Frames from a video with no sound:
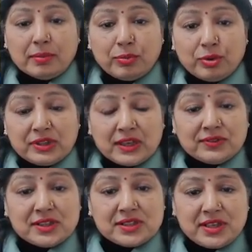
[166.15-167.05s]
Both
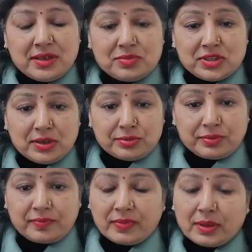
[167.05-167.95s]
have the same
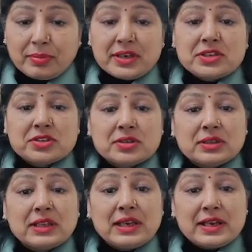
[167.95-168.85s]
sound, but
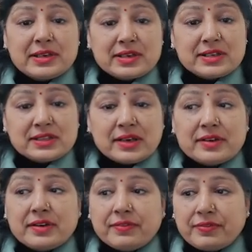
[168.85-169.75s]
the letters
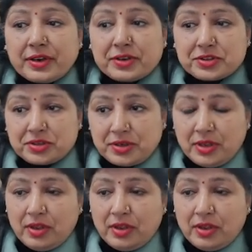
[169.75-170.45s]
are different.